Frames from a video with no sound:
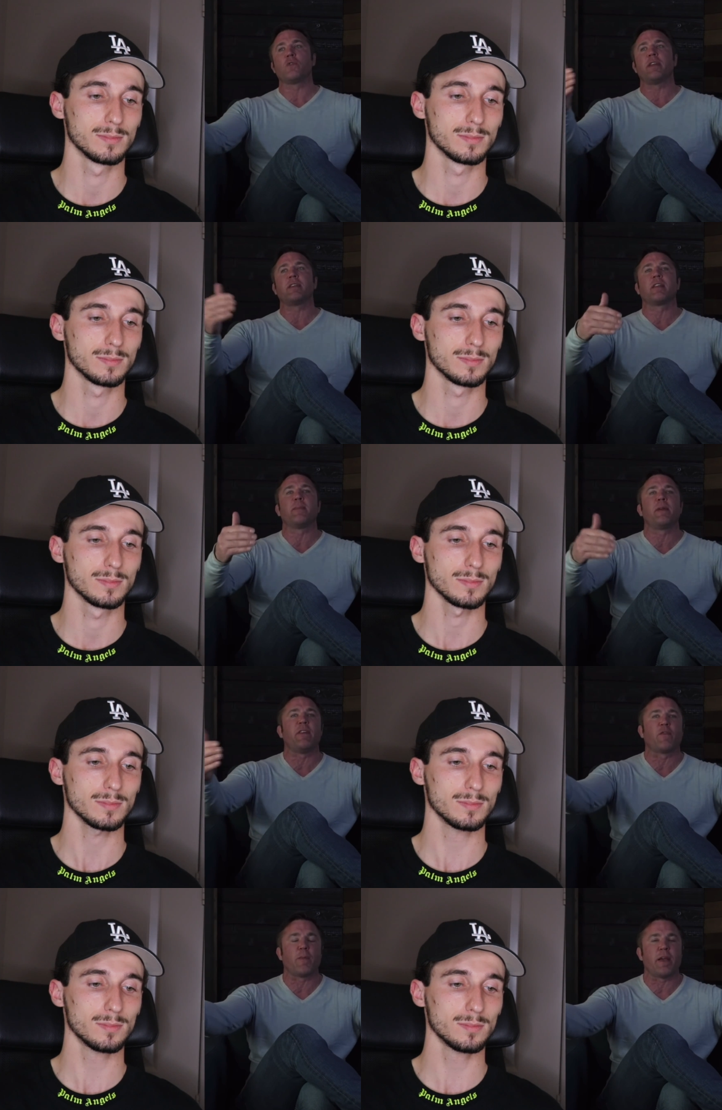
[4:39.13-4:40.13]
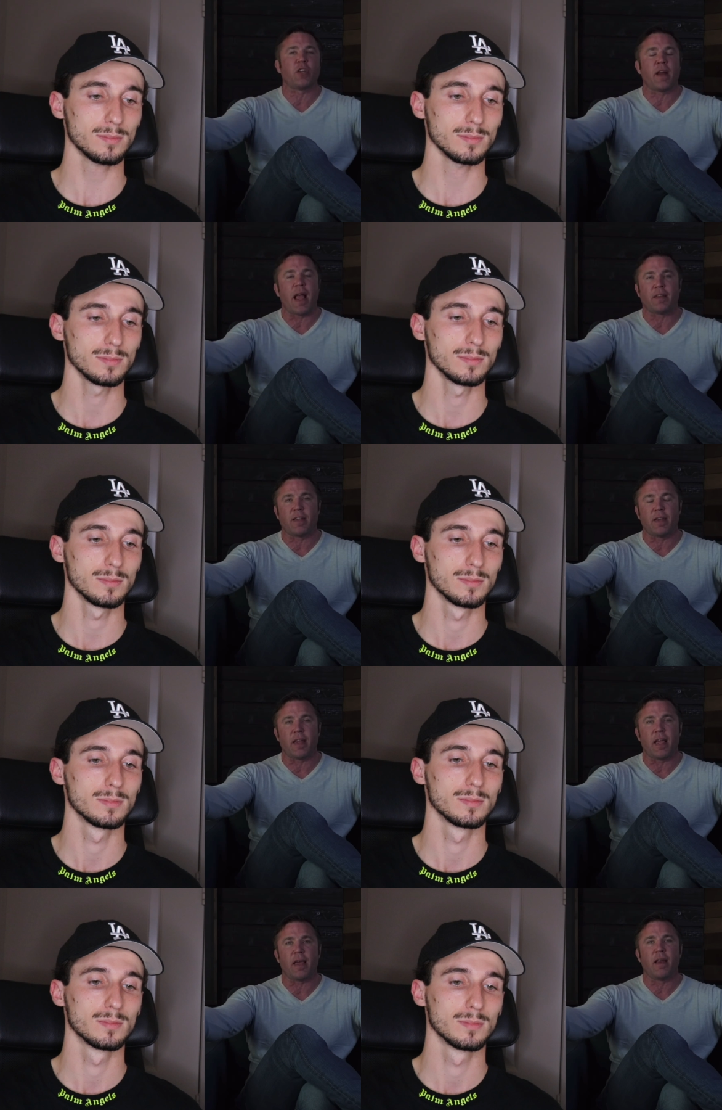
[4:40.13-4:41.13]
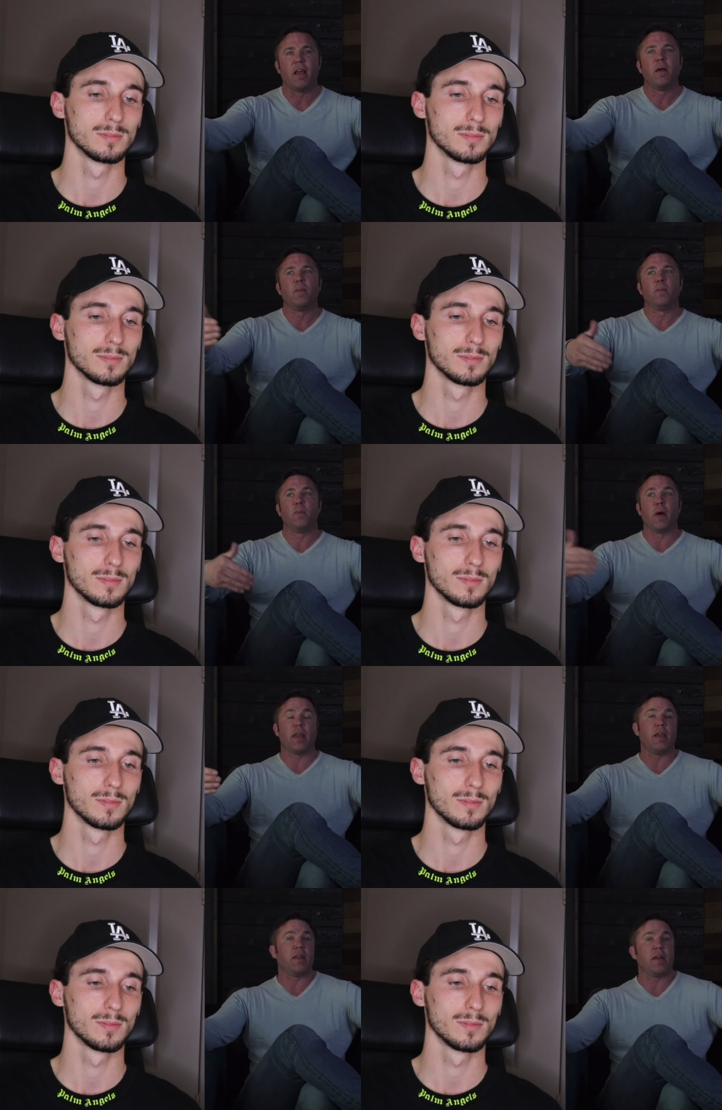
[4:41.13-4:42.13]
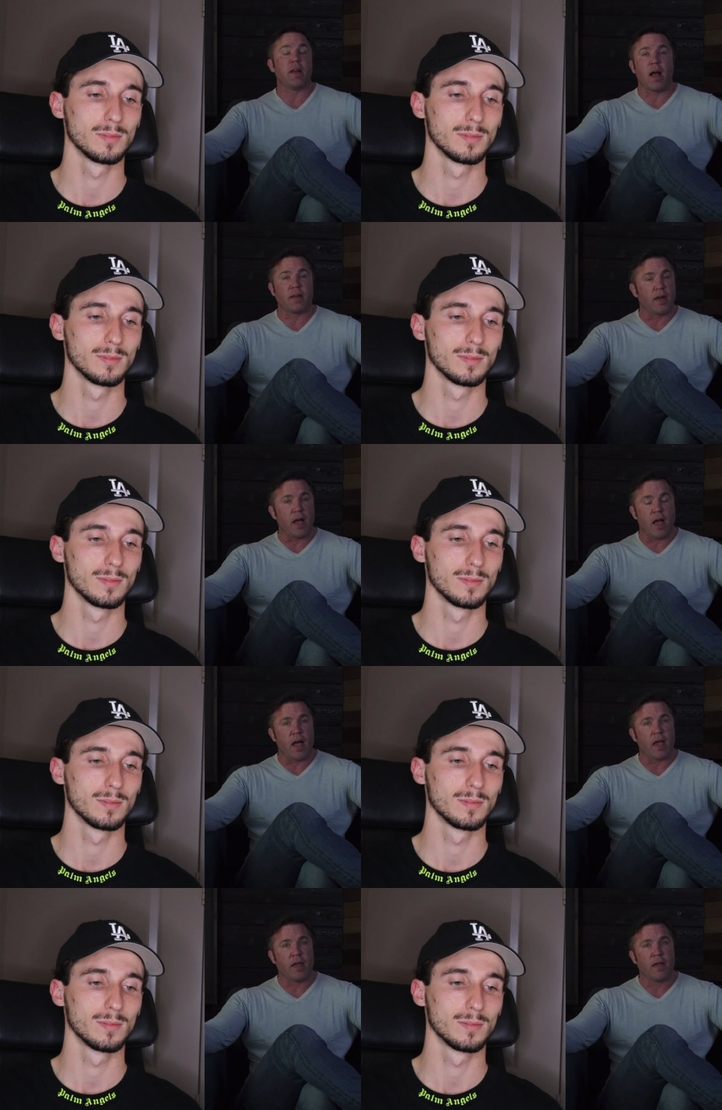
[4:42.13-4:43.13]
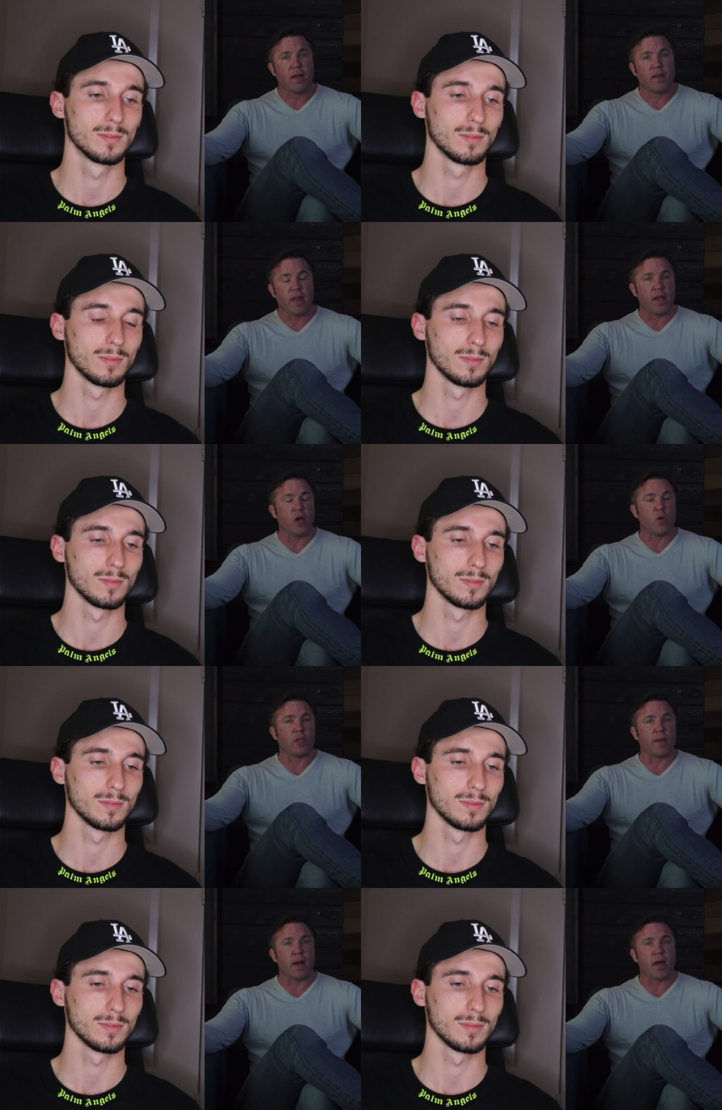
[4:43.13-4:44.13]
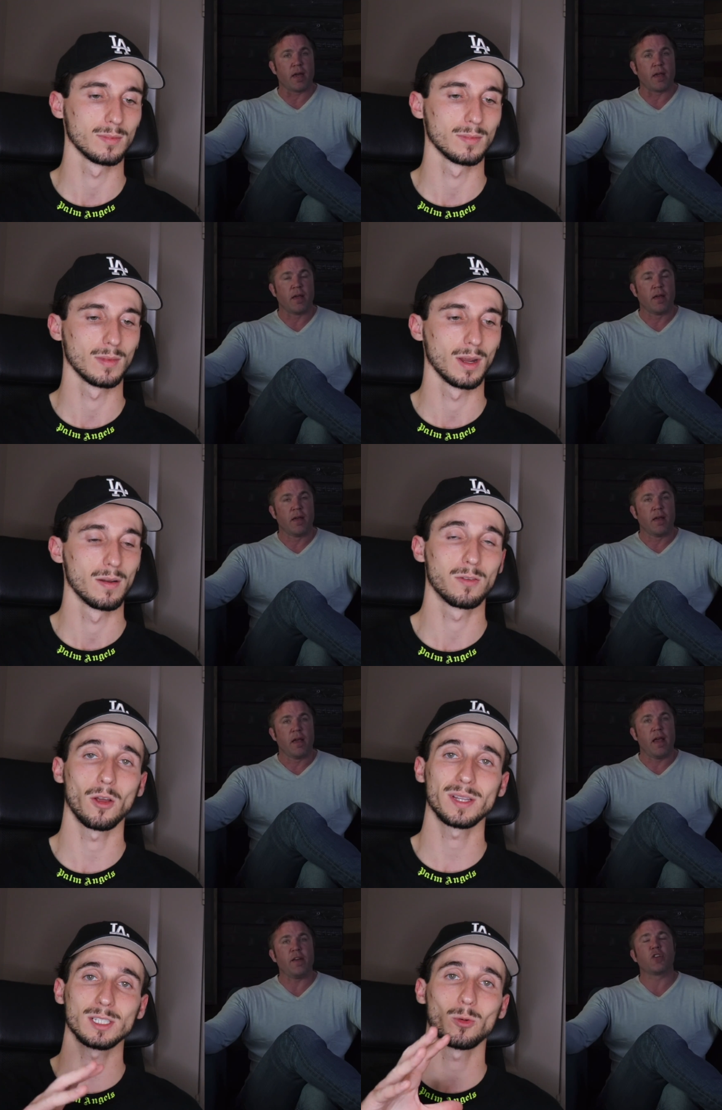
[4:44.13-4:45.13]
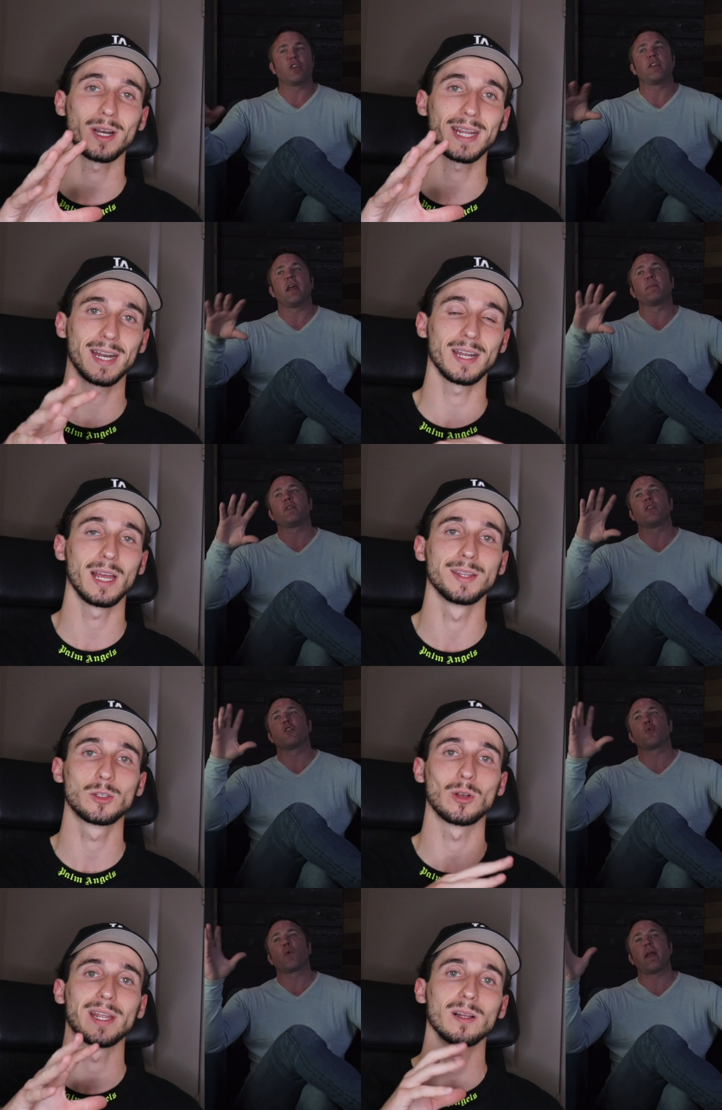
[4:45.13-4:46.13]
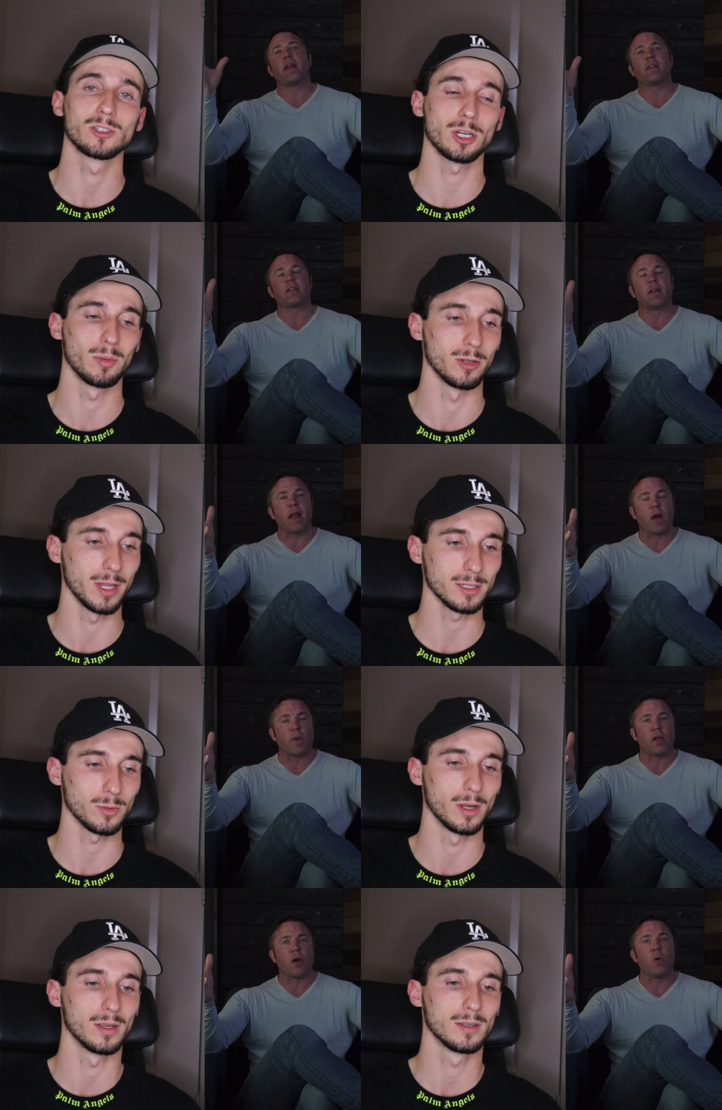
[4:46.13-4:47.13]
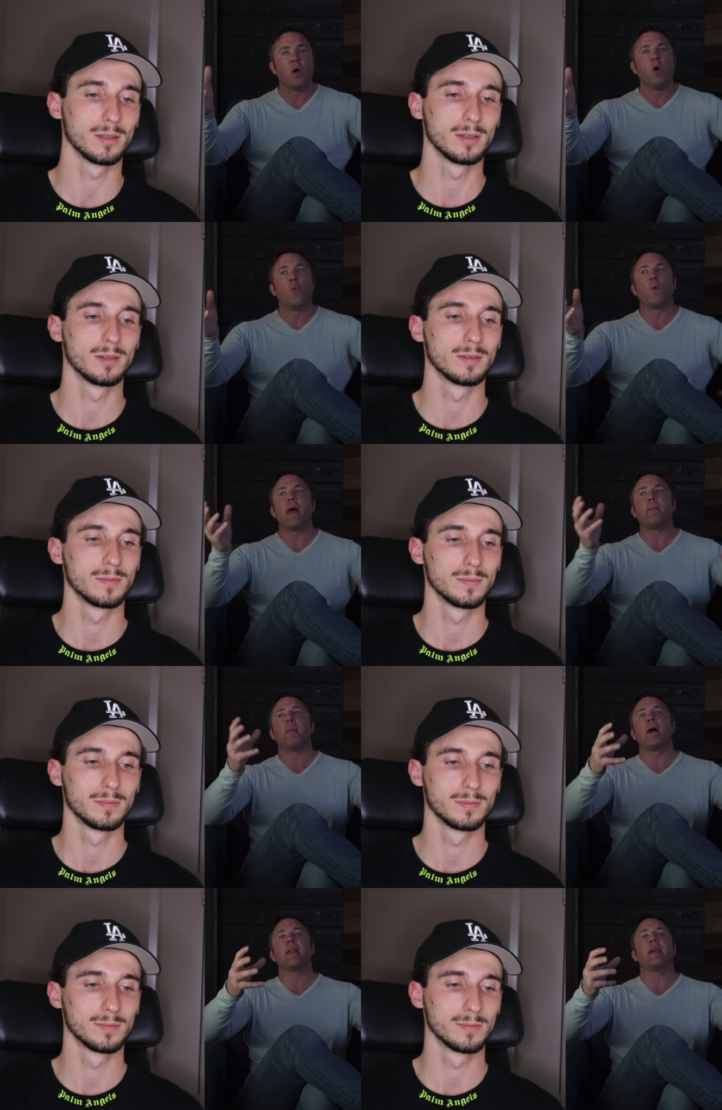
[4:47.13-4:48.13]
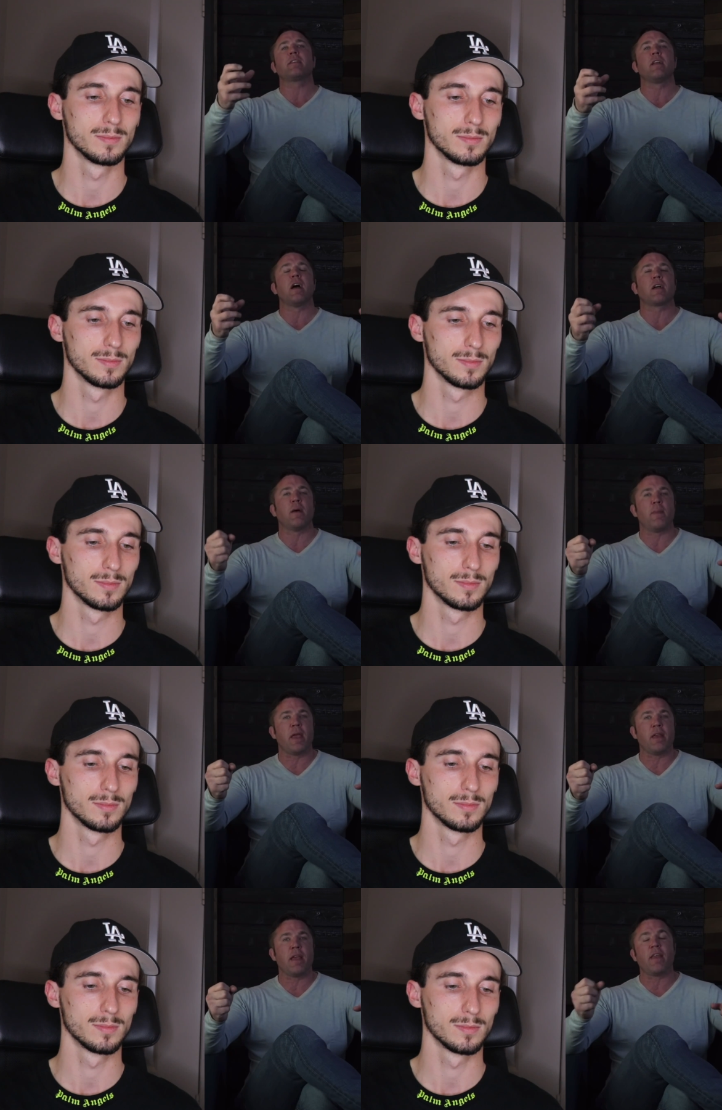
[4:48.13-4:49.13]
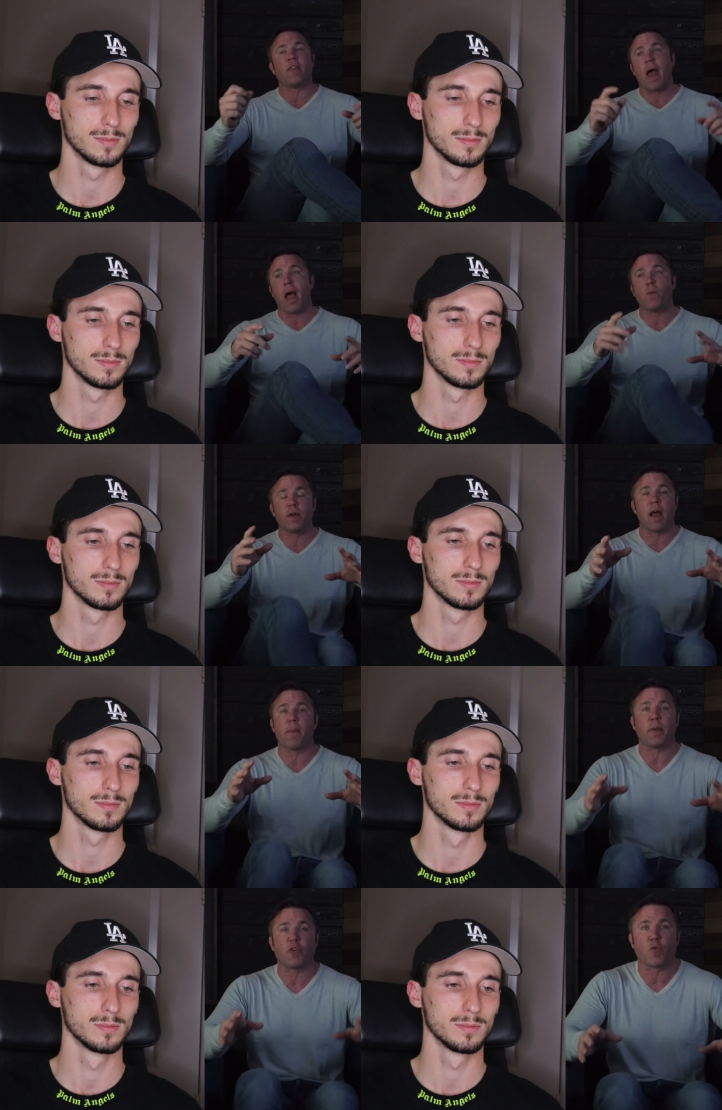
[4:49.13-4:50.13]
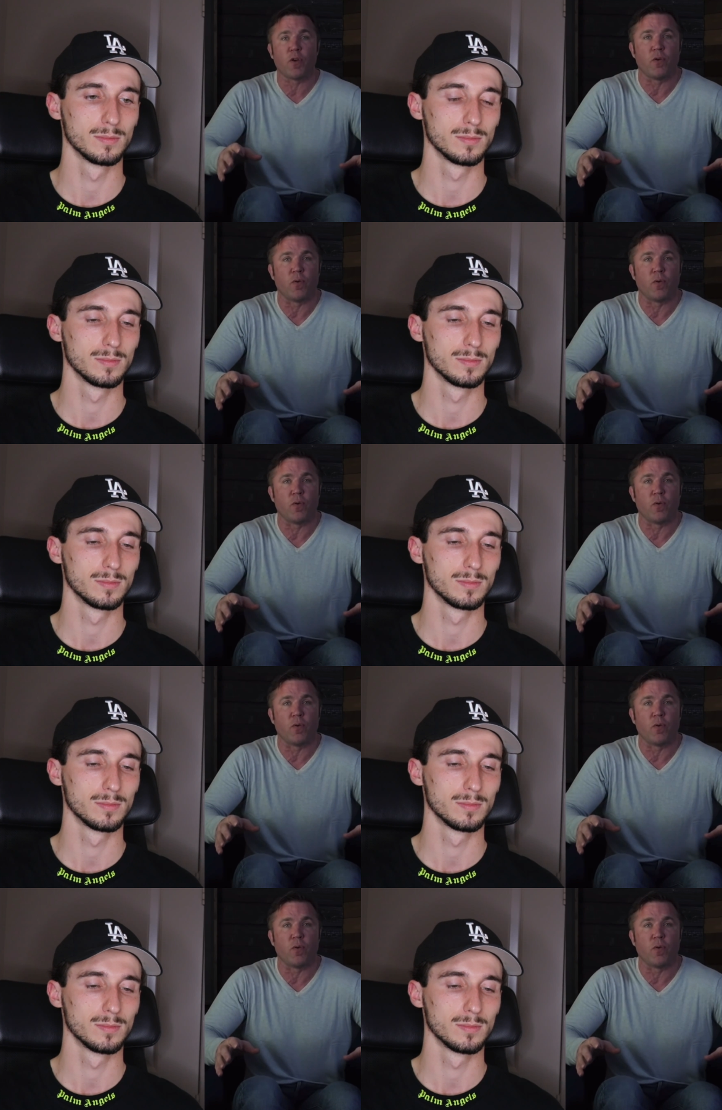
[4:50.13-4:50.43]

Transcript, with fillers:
Speaker 1: as limited information as he did, but he did not deny that he owes him money.
Speaker 2: Floyd doesn't want to get to into legal trouble. That's why.
Speaker 1: Where that money has not come in yet, that would not be true.